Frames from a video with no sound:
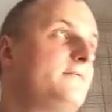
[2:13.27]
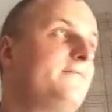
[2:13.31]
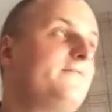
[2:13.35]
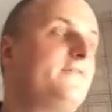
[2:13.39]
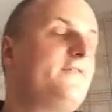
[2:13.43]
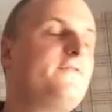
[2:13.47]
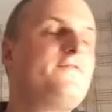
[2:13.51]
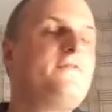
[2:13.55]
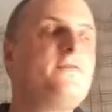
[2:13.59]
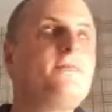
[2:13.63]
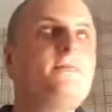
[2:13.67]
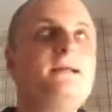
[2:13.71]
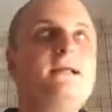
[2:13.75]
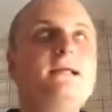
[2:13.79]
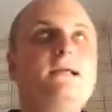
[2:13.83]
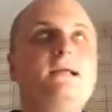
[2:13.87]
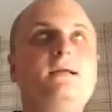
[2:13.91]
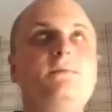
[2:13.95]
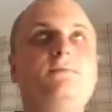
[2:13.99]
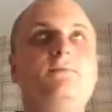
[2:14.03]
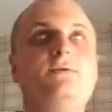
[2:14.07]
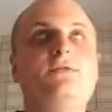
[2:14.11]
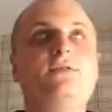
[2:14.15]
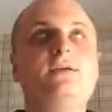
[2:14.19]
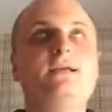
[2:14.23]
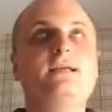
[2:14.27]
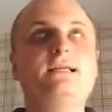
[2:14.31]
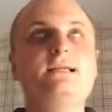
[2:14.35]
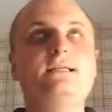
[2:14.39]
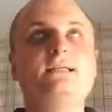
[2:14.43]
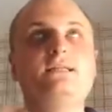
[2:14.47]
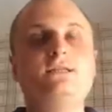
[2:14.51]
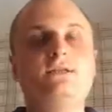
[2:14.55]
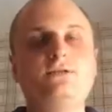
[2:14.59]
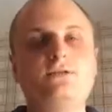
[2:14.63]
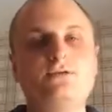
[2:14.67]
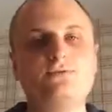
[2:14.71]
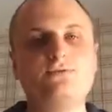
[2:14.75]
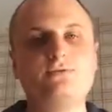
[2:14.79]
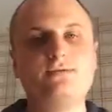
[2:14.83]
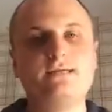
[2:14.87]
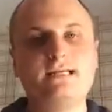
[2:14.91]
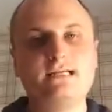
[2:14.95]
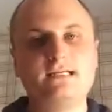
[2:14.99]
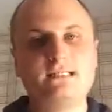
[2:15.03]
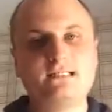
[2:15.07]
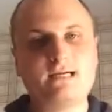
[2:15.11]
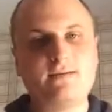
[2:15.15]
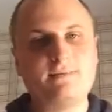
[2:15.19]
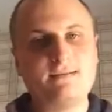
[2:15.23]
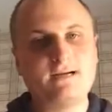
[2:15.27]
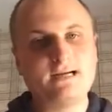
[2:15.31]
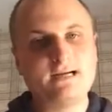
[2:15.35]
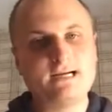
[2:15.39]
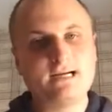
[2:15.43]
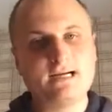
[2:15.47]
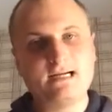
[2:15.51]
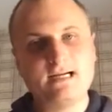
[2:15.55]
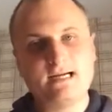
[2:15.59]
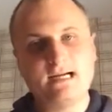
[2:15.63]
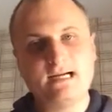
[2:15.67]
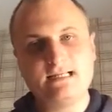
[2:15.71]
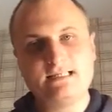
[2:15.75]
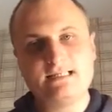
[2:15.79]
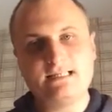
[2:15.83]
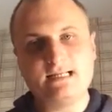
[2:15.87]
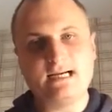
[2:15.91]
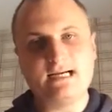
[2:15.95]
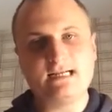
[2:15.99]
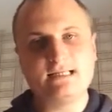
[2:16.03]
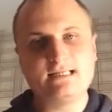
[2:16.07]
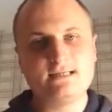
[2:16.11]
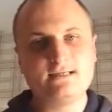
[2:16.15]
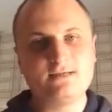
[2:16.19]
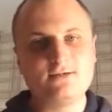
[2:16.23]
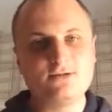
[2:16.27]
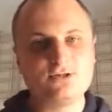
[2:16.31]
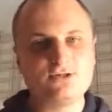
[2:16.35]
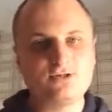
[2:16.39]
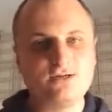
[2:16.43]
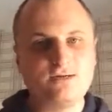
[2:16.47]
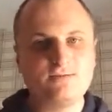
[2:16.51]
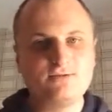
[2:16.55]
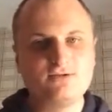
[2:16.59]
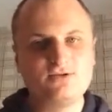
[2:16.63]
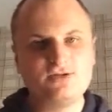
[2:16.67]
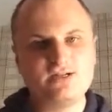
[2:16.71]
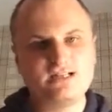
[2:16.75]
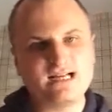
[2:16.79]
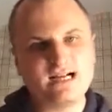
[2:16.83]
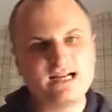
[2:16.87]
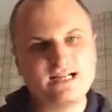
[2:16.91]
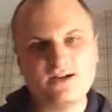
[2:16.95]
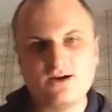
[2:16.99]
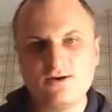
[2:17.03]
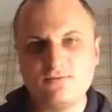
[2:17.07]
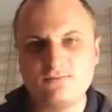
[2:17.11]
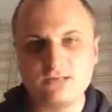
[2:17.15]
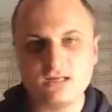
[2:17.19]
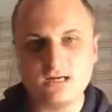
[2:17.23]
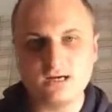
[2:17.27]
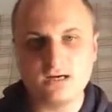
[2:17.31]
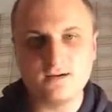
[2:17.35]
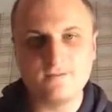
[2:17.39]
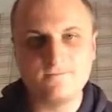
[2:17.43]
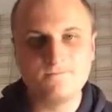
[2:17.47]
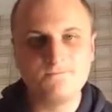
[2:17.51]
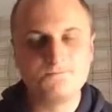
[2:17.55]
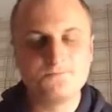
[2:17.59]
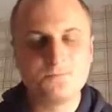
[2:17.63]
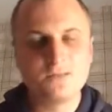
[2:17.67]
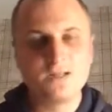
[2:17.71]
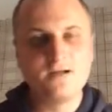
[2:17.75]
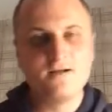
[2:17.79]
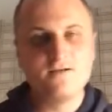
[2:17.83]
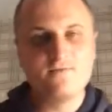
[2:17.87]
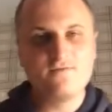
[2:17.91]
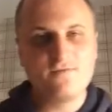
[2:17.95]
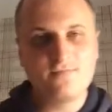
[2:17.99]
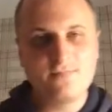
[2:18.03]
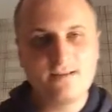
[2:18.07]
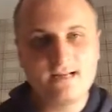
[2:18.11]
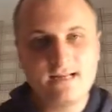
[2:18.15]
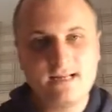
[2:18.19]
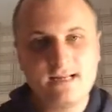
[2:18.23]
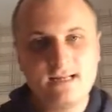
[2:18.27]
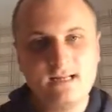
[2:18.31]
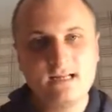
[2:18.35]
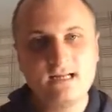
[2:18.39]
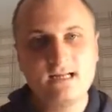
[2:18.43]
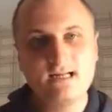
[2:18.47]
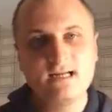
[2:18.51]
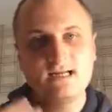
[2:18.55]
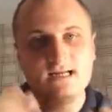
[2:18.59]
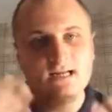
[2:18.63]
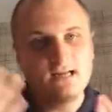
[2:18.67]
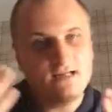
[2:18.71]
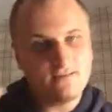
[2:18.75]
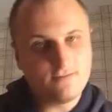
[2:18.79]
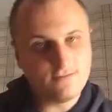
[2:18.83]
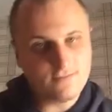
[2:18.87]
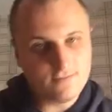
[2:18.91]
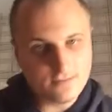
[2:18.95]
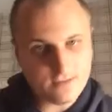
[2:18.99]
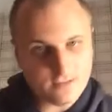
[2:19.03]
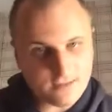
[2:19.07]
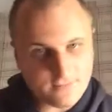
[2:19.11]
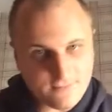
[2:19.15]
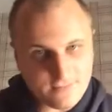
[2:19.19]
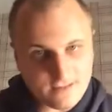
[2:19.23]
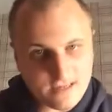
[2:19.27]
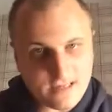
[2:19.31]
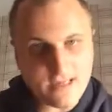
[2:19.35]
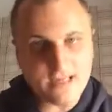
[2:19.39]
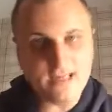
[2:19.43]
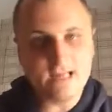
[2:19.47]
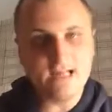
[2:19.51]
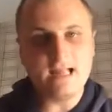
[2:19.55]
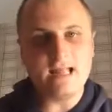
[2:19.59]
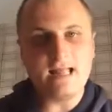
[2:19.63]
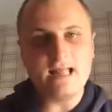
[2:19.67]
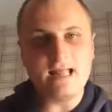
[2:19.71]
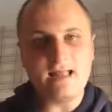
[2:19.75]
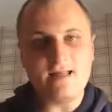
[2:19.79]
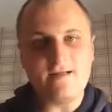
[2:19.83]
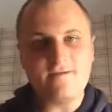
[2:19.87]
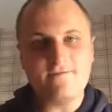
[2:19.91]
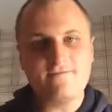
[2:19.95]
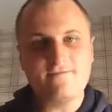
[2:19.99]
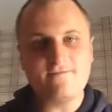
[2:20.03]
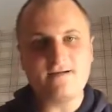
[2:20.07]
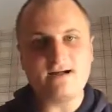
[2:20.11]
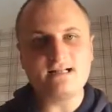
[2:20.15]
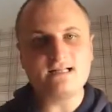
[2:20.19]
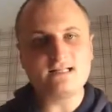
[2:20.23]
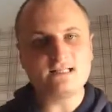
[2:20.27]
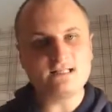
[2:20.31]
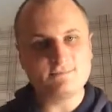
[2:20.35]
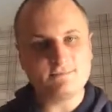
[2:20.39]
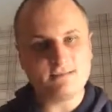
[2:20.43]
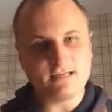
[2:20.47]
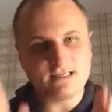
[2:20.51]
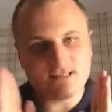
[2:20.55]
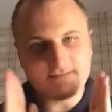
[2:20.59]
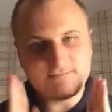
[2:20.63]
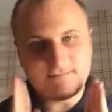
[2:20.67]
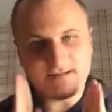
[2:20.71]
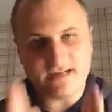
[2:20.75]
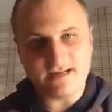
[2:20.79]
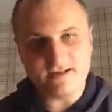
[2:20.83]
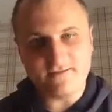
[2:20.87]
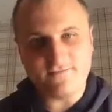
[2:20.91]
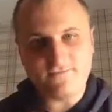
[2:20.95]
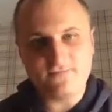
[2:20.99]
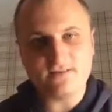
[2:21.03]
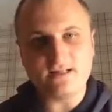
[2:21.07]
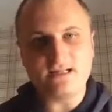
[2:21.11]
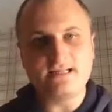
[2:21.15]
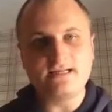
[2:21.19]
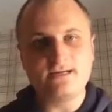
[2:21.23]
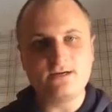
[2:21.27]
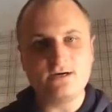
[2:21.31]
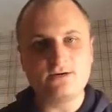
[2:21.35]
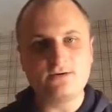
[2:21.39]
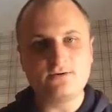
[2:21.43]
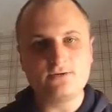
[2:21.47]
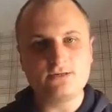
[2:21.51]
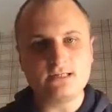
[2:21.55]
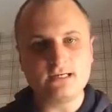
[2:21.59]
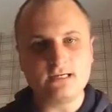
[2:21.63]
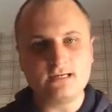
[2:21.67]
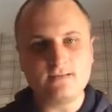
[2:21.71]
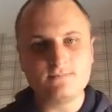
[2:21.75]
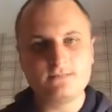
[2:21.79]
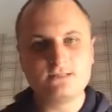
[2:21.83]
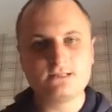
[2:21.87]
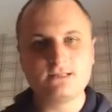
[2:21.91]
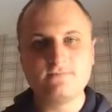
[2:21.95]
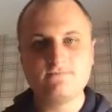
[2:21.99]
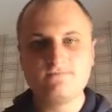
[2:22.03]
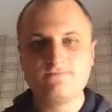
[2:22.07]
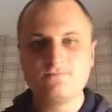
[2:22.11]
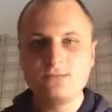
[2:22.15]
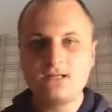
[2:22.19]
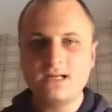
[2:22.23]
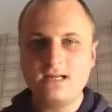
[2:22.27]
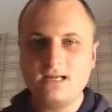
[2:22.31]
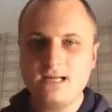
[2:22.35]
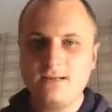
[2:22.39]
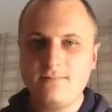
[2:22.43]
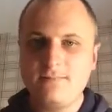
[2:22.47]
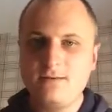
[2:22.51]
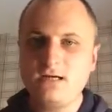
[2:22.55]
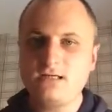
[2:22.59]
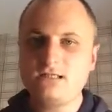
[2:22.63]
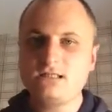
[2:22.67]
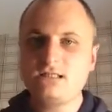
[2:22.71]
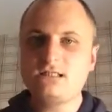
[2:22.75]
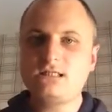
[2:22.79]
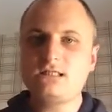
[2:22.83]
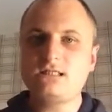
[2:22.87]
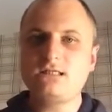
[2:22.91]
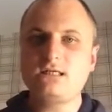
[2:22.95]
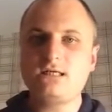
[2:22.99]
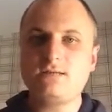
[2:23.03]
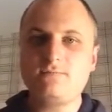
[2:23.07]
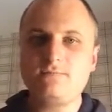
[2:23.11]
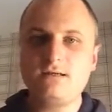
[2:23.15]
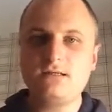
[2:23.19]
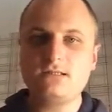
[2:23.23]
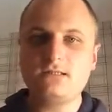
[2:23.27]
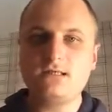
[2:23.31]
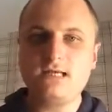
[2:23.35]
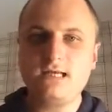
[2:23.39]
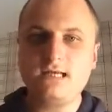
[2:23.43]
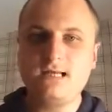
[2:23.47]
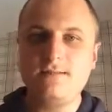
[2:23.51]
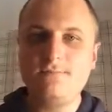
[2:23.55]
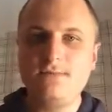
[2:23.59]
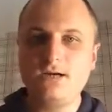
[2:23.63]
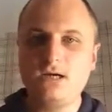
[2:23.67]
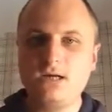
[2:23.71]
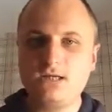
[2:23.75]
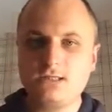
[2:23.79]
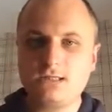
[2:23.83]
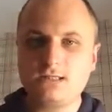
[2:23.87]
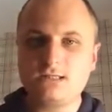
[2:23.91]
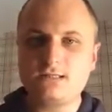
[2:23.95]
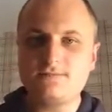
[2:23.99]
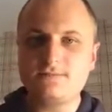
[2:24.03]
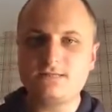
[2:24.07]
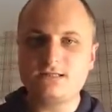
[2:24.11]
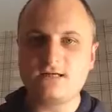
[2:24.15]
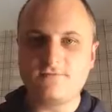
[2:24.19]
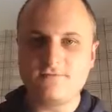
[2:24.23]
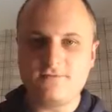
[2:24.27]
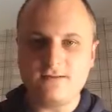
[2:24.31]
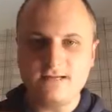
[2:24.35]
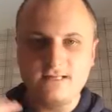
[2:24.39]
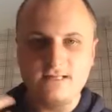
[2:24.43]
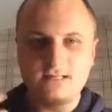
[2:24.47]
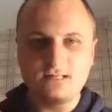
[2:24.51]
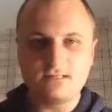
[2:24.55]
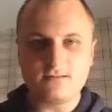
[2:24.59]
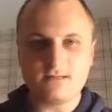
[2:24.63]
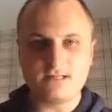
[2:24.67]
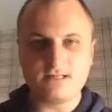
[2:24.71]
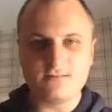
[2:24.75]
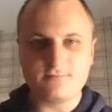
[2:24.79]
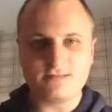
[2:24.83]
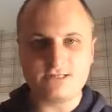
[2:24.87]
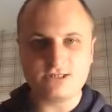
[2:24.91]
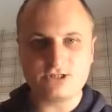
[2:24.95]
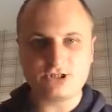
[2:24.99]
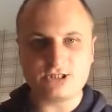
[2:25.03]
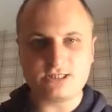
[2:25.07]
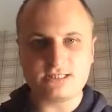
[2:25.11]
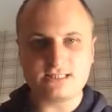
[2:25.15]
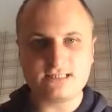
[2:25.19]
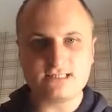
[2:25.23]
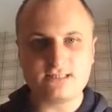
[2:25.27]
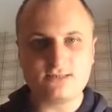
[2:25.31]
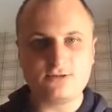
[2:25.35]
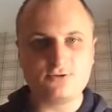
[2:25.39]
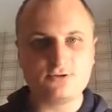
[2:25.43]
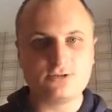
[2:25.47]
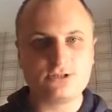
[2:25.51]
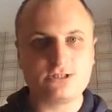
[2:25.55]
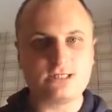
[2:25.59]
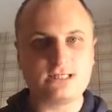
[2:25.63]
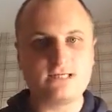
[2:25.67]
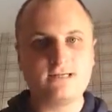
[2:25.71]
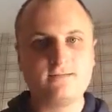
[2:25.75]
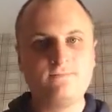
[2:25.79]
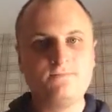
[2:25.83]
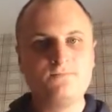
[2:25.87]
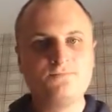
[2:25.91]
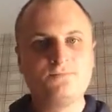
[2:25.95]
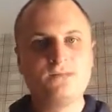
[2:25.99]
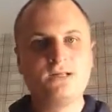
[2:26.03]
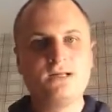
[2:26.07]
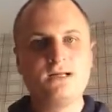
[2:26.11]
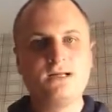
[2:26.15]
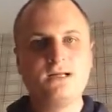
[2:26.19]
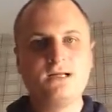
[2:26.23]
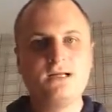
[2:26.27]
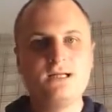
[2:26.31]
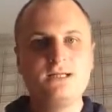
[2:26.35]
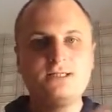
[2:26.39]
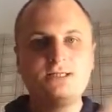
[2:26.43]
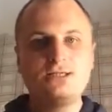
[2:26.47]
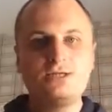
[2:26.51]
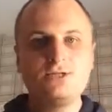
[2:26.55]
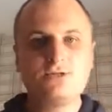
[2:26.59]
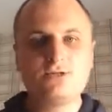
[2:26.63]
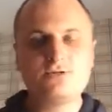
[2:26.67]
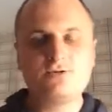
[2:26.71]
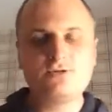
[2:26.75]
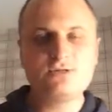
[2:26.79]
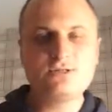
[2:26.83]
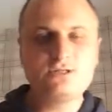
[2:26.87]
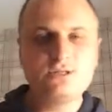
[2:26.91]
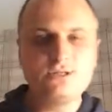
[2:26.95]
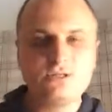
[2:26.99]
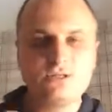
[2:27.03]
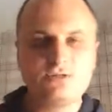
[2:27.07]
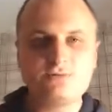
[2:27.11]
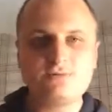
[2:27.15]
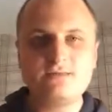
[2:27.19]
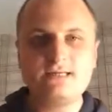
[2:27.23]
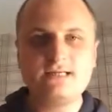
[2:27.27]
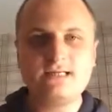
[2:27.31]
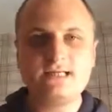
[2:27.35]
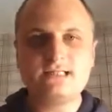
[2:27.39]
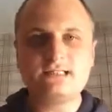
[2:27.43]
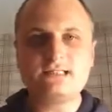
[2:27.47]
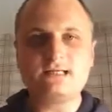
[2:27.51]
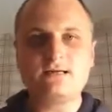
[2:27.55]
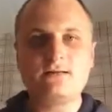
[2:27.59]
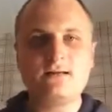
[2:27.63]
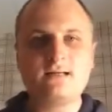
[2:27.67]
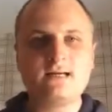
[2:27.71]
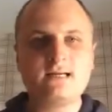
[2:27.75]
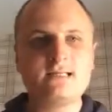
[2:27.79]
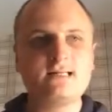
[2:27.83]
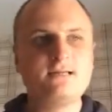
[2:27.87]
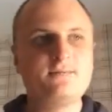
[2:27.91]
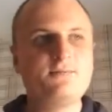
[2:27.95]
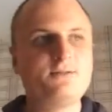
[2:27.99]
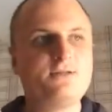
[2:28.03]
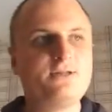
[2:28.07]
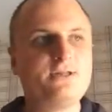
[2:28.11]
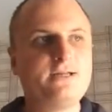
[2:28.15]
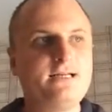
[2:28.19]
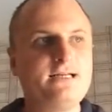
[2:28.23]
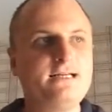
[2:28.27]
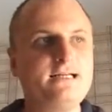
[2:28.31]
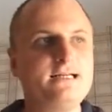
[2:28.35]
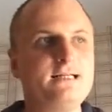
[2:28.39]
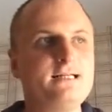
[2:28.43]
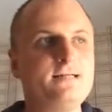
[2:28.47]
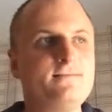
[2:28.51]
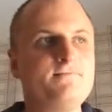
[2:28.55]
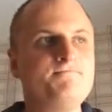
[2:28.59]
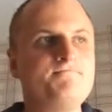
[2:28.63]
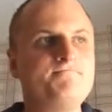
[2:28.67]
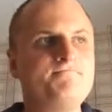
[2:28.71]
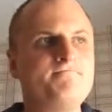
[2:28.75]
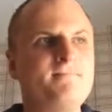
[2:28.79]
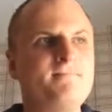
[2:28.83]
he'd be thinking 2-3 years' time, I could go to Real Madrid. I hope not. For me, if and it's a massive if, Leny Yoro comes, immerses himself in the Manchester culture, 2-3 years down the line, you'd be thinking,